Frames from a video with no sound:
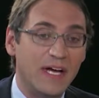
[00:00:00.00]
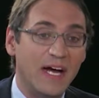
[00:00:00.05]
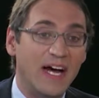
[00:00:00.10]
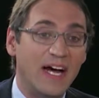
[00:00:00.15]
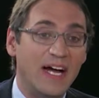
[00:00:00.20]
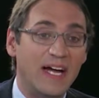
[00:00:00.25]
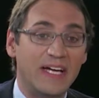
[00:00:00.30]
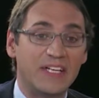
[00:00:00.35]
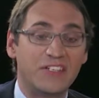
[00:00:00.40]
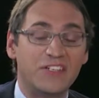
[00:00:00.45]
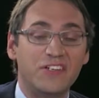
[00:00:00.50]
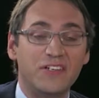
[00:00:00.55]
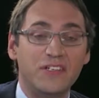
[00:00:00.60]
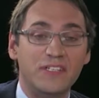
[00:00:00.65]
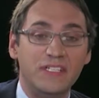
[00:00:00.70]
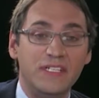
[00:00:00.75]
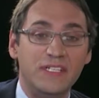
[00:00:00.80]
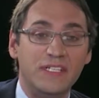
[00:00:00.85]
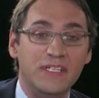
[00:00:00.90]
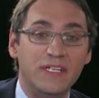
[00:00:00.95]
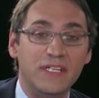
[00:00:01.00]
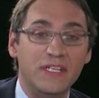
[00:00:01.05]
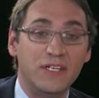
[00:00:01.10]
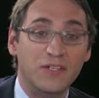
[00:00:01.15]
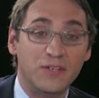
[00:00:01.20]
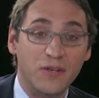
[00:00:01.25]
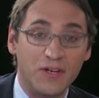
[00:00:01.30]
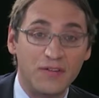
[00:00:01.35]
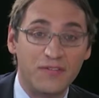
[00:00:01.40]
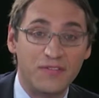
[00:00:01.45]
are actually
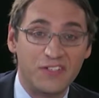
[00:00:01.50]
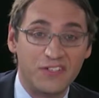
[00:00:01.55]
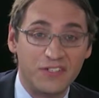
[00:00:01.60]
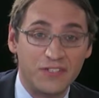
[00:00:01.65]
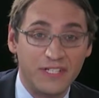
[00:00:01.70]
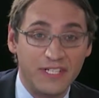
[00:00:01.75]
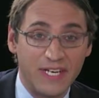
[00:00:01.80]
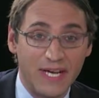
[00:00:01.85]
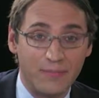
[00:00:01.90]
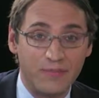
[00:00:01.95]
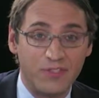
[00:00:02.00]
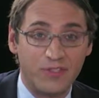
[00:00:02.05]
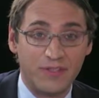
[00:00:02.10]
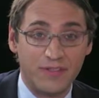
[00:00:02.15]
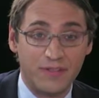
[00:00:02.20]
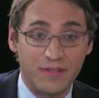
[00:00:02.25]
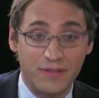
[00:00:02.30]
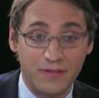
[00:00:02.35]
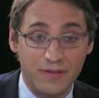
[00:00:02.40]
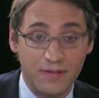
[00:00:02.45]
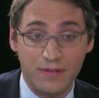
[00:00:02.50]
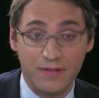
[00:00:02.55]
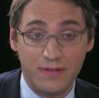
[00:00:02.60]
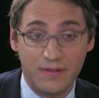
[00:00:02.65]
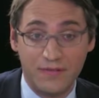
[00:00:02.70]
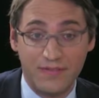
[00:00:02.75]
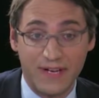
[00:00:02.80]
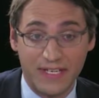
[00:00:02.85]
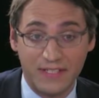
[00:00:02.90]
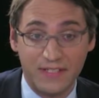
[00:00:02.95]
not efficient in capturing the
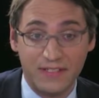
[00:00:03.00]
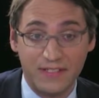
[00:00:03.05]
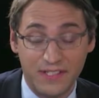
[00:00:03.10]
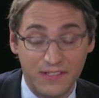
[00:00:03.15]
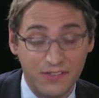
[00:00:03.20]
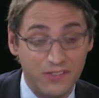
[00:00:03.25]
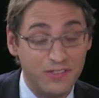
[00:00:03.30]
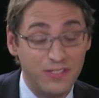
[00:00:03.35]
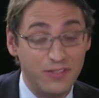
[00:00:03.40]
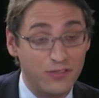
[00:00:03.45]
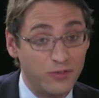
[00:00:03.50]
factor intensity.